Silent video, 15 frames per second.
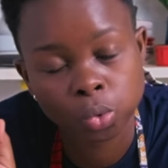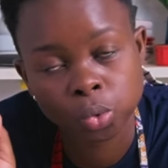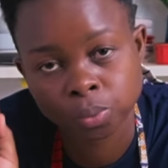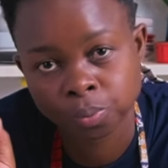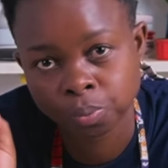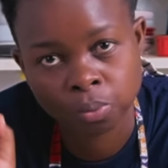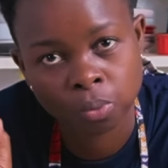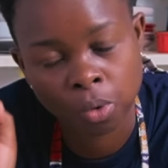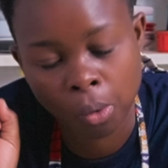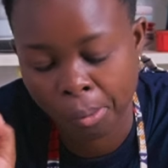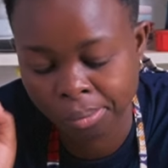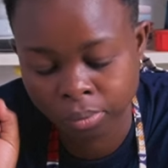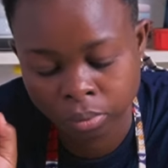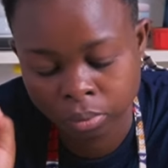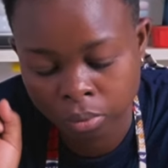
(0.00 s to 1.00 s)
oh
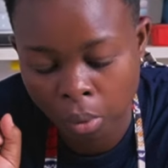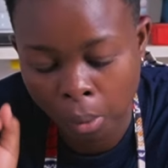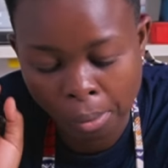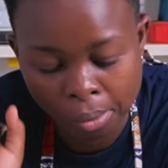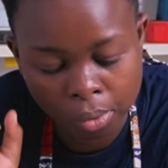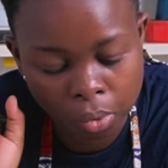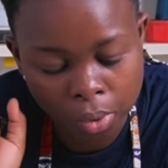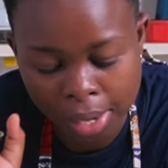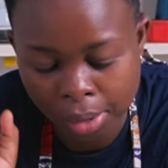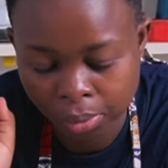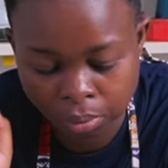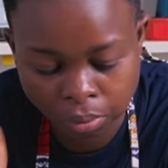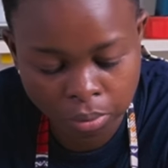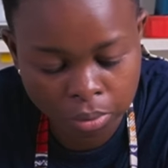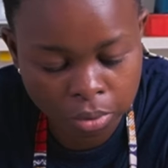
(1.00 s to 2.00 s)
wow
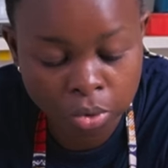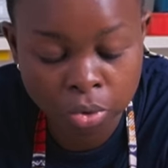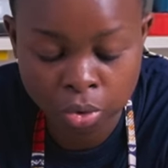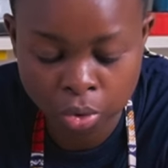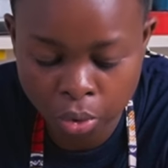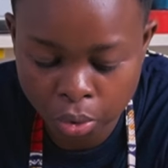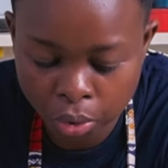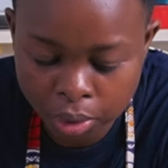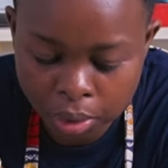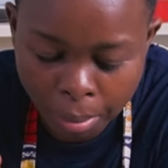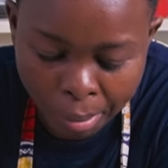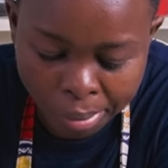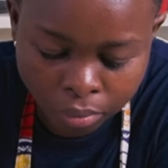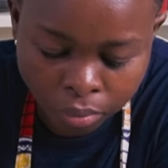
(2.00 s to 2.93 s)
so good